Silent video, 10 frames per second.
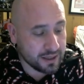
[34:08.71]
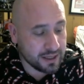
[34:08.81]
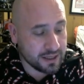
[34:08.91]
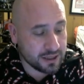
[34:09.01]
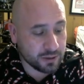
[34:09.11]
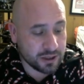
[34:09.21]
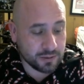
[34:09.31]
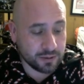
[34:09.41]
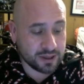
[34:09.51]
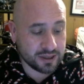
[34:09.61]
He switches
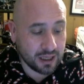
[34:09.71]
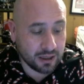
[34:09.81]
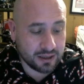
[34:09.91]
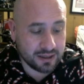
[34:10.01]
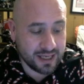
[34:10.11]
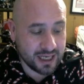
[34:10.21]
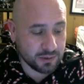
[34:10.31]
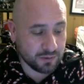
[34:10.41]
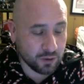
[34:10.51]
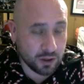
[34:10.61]
between solid and
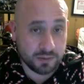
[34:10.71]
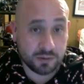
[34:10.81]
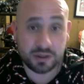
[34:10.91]
intangible forms,